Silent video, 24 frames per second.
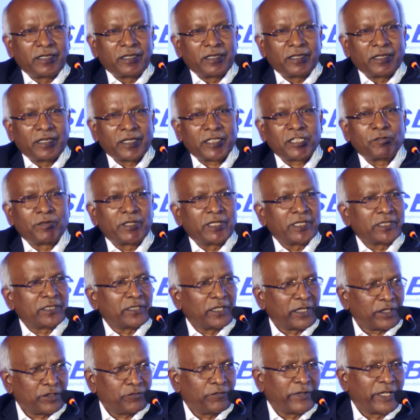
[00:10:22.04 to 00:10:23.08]
activities
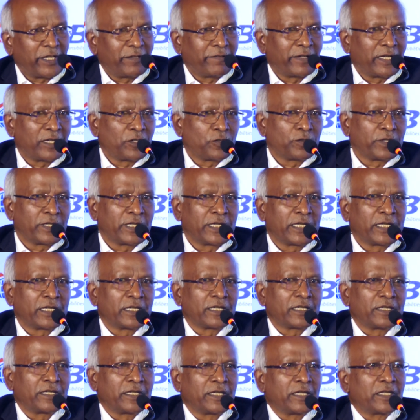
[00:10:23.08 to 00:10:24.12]
are very well known
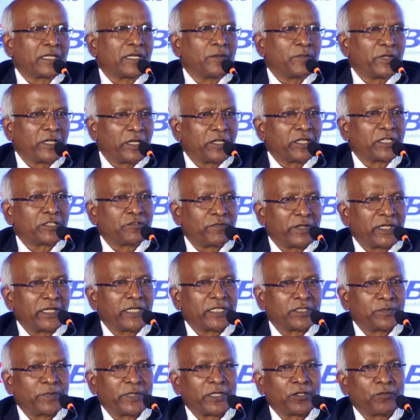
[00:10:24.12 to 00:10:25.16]
in Tamil Nadu as well. He
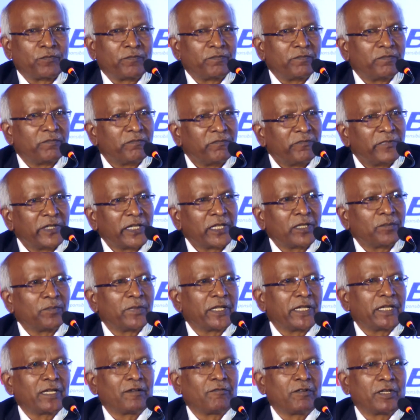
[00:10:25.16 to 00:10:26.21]
has been winning
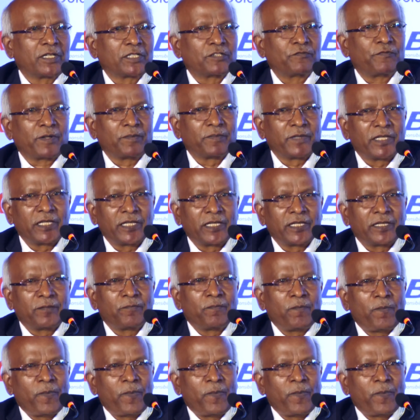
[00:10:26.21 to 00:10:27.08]
many awards from the